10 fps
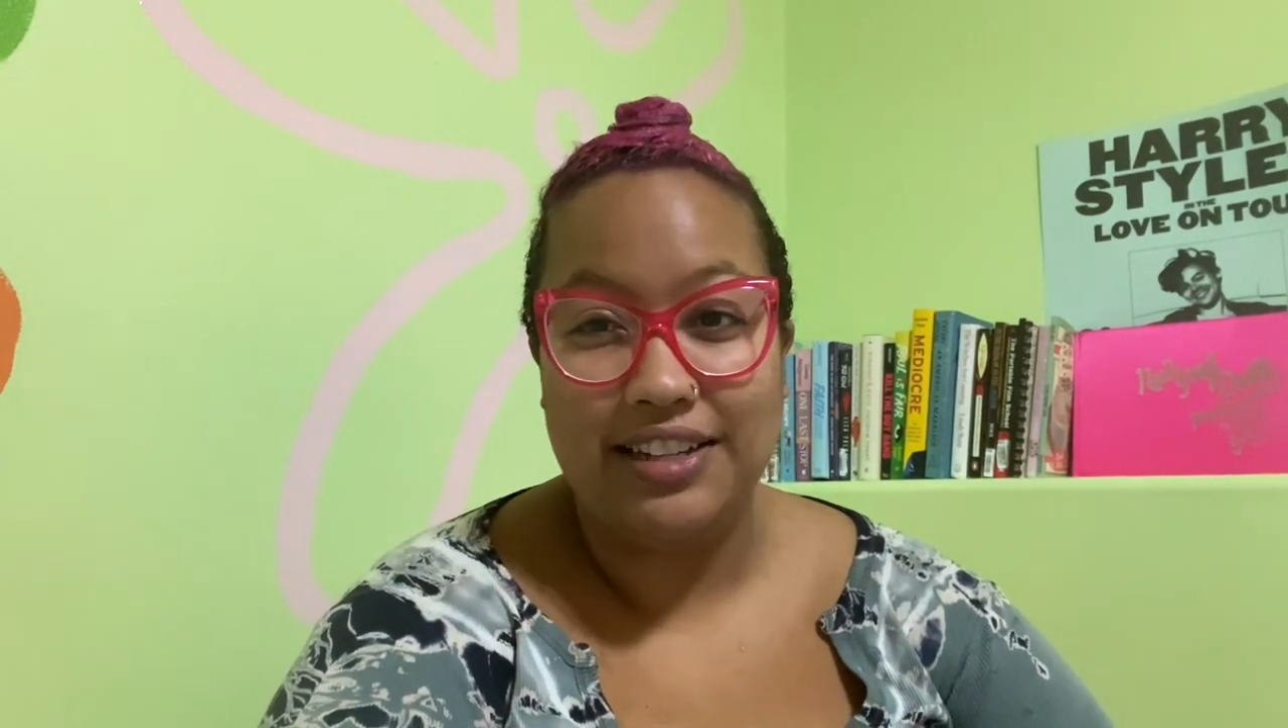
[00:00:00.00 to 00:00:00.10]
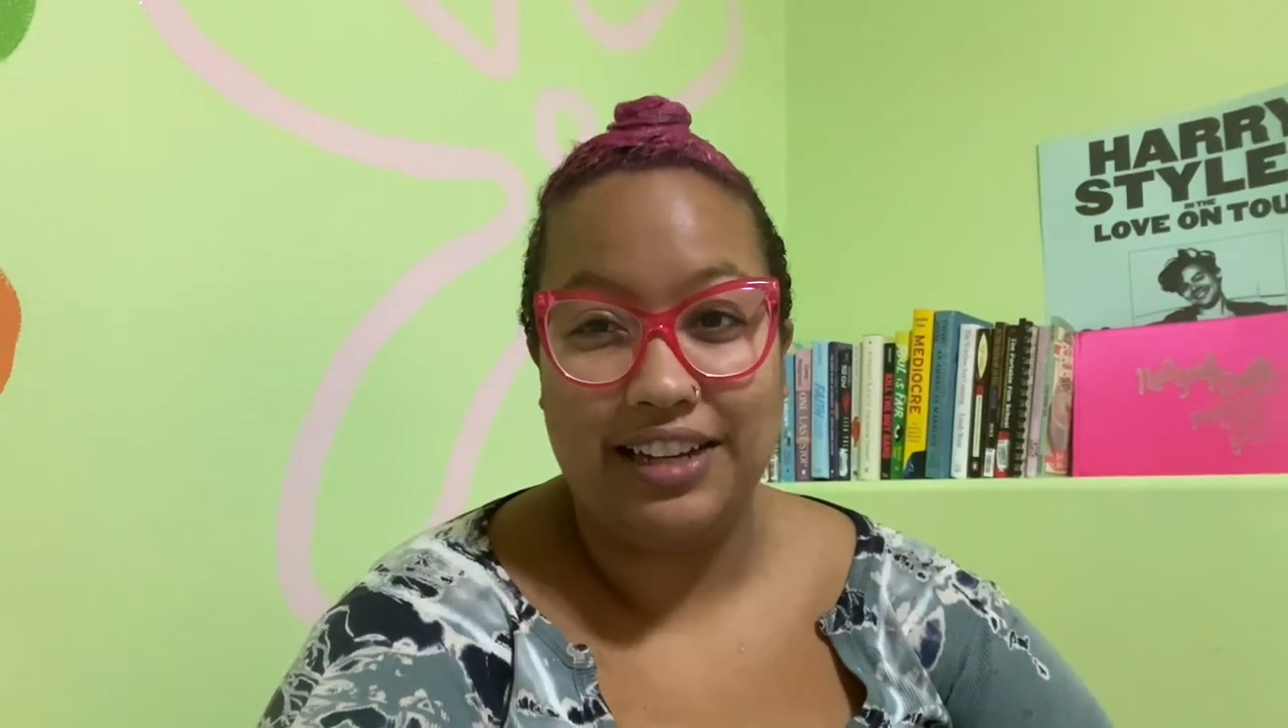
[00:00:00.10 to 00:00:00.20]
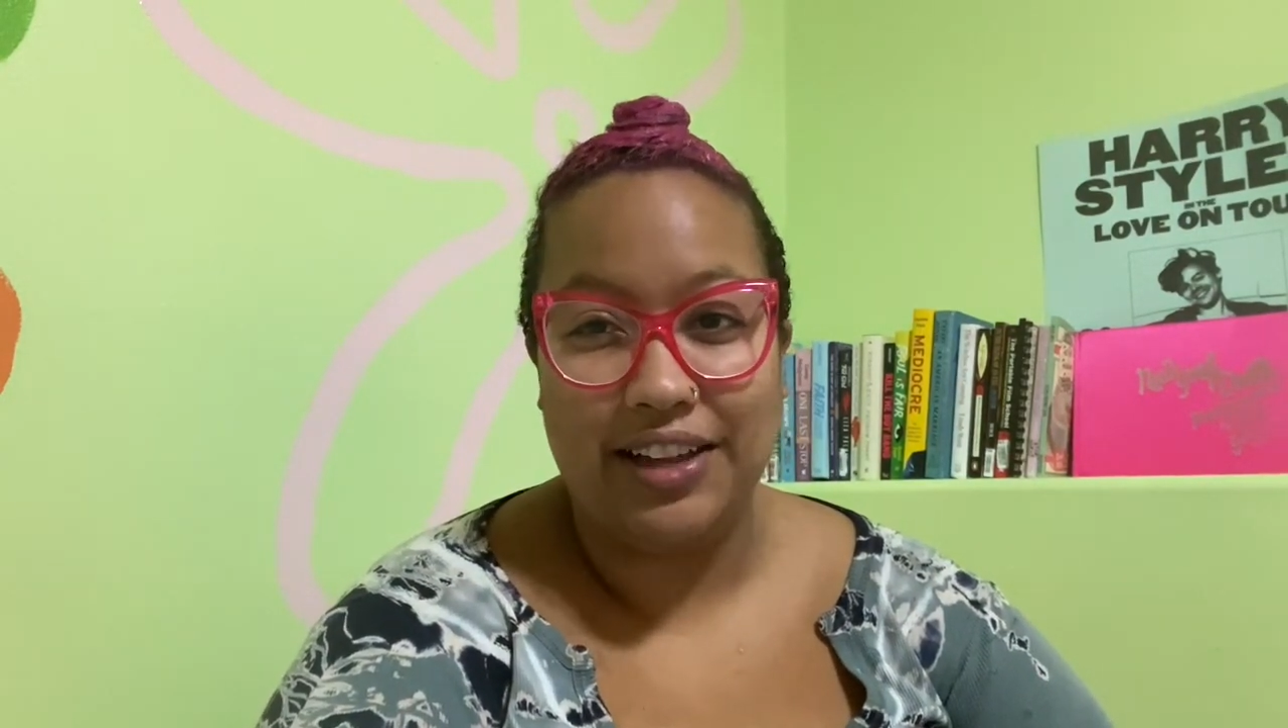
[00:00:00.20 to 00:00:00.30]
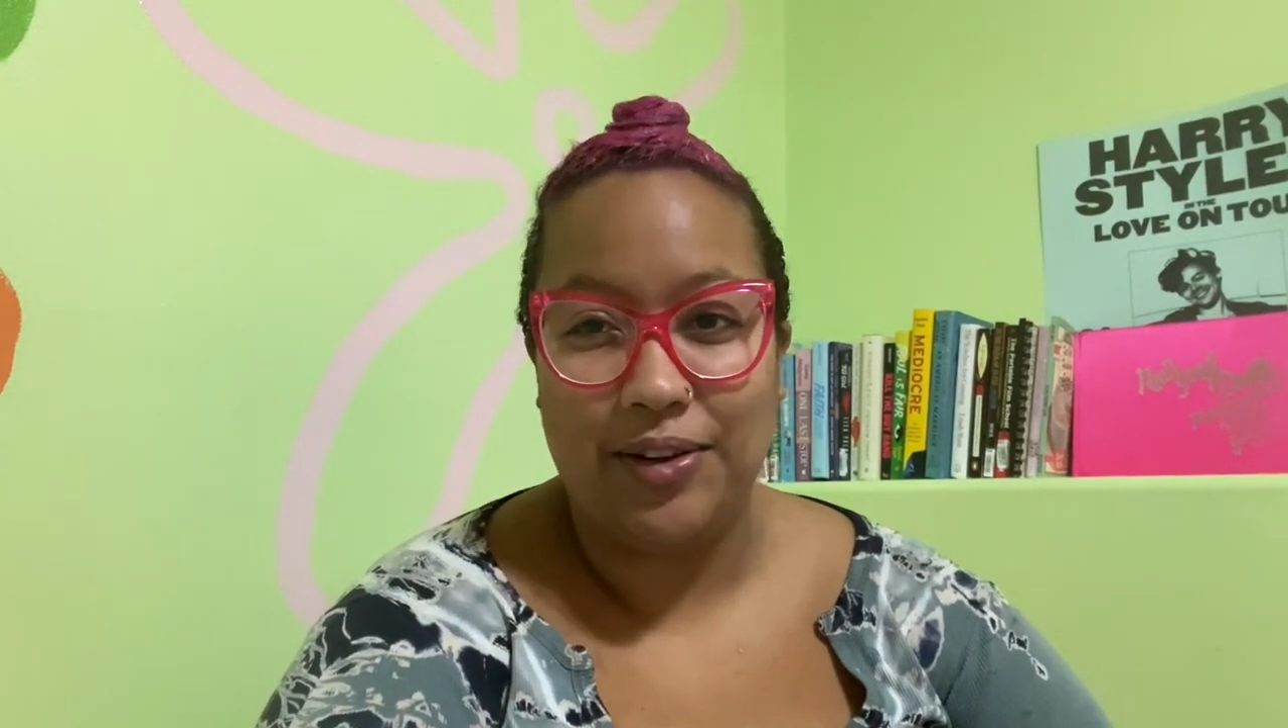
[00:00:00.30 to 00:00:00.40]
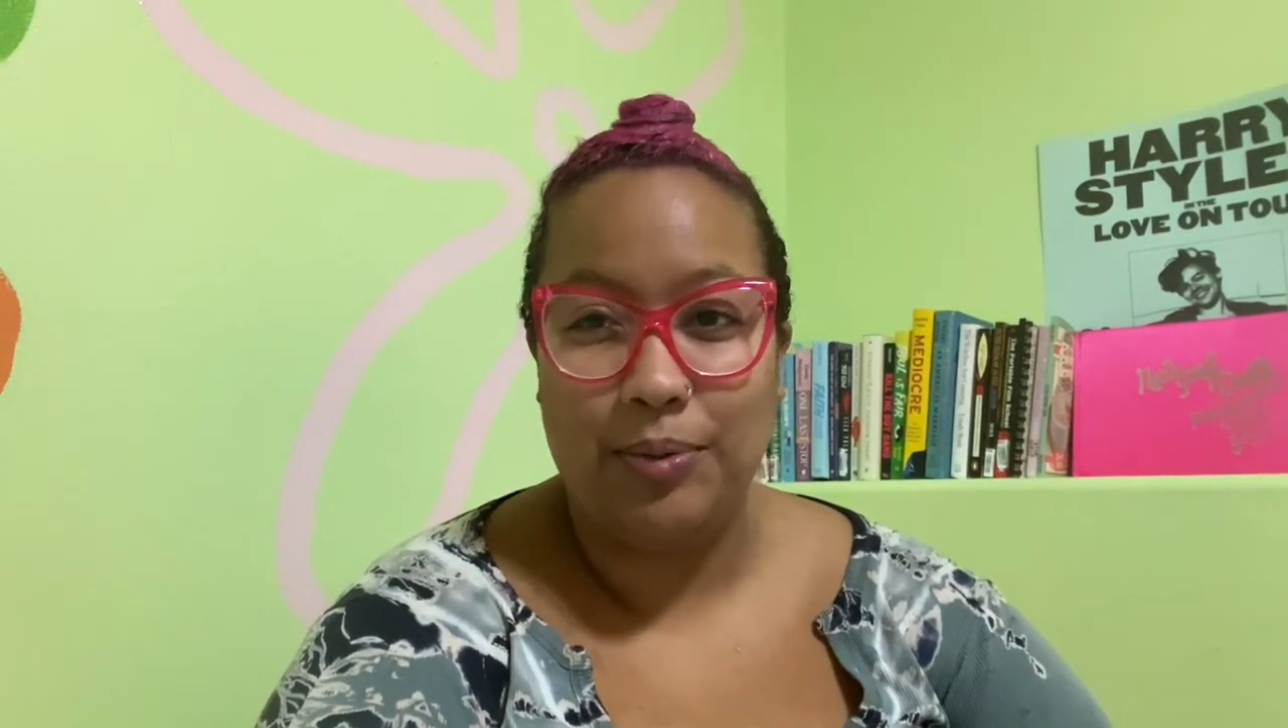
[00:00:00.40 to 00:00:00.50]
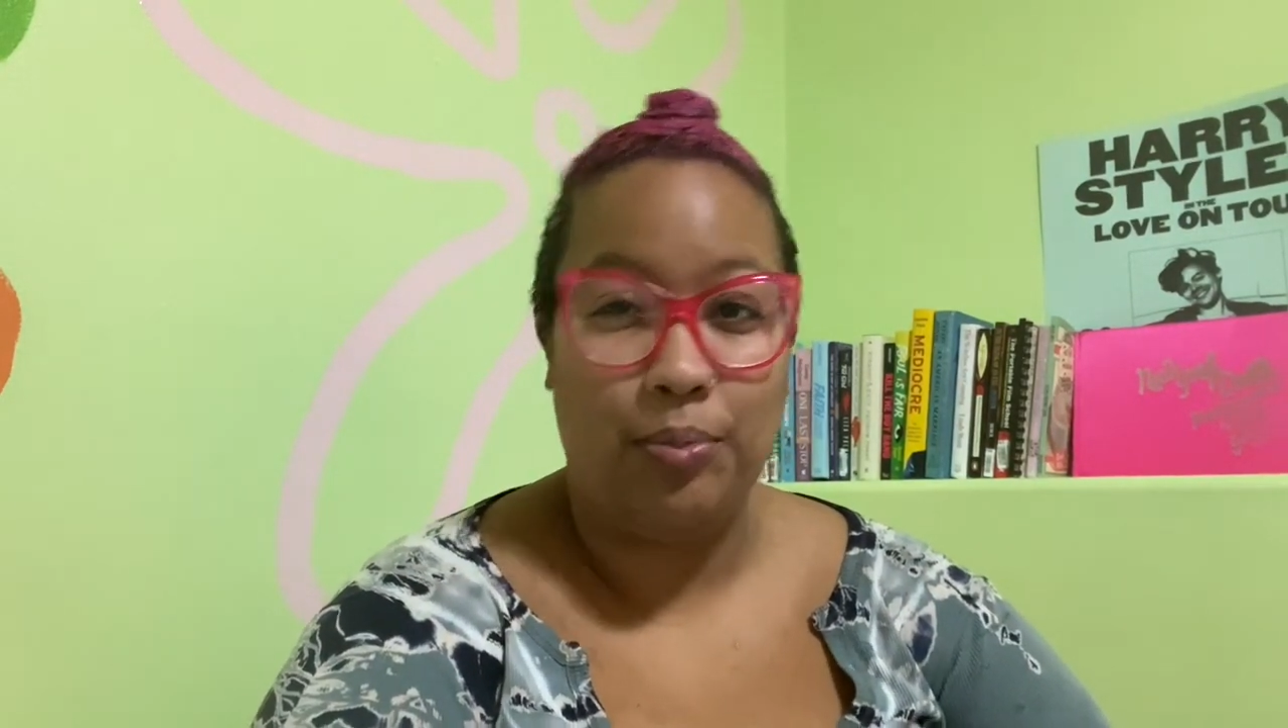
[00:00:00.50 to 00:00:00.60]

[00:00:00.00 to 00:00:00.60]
together and